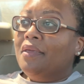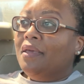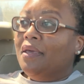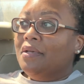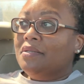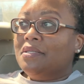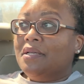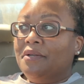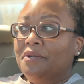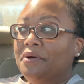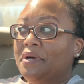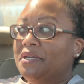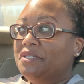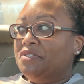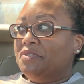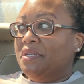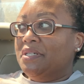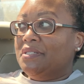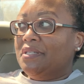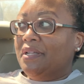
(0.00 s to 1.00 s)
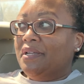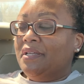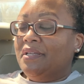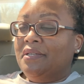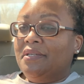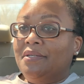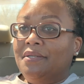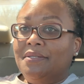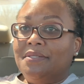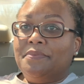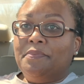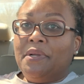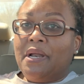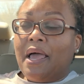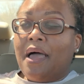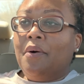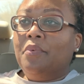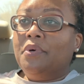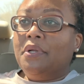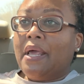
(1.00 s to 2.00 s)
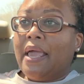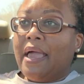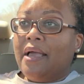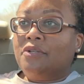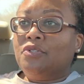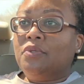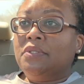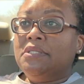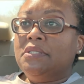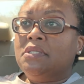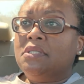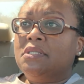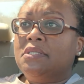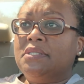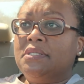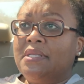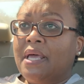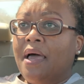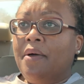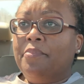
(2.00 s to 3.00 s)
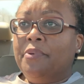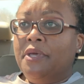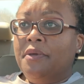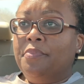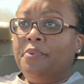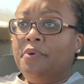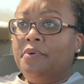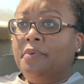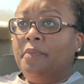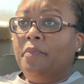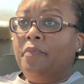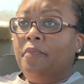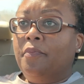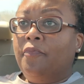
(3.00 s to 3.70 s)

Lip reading: Yes, I know how strange that is, but I would actually just stop people